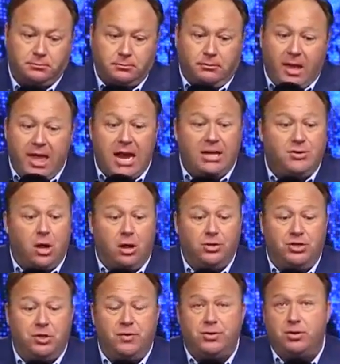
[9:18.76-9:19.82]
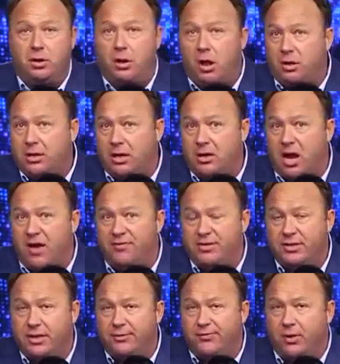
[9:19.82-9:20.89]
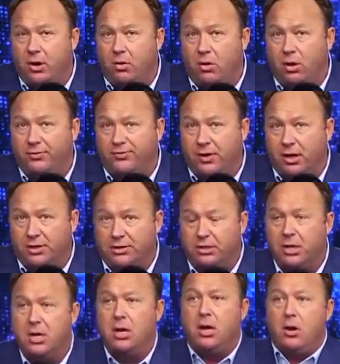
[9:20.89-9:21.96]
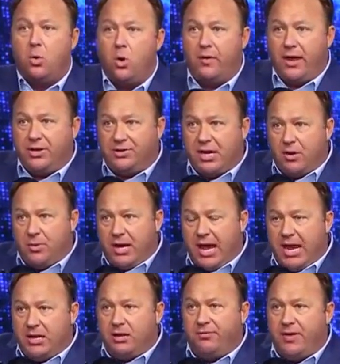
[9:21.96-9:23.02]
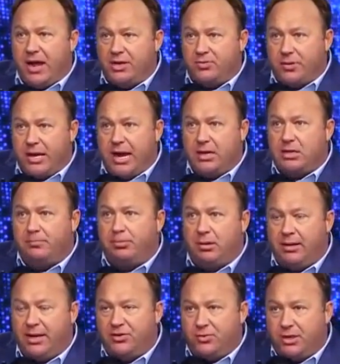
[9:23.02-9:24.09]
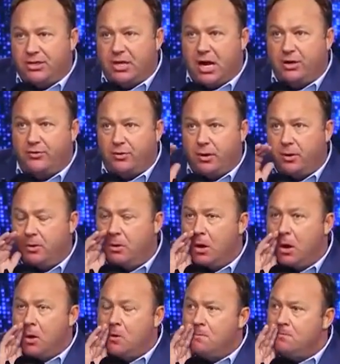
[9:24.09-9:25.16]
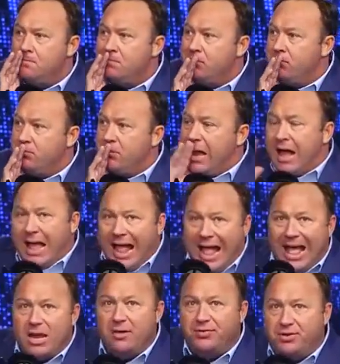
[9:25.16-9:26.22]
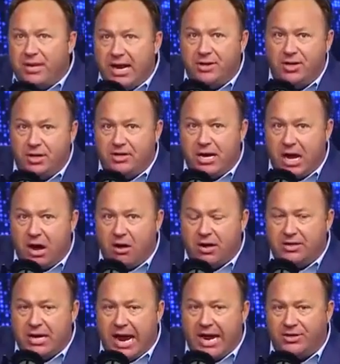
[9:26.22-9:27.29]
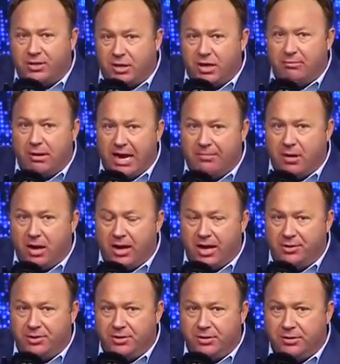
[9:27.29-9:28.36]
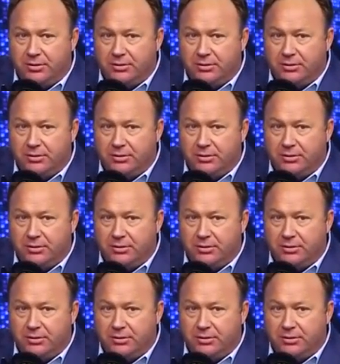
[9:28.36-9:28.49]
And I told you this will all kick off as an info war first, where they say we hate the vets, we hate the police, when it's not true. Ahead of staging terror attacks, they're going to blame on us.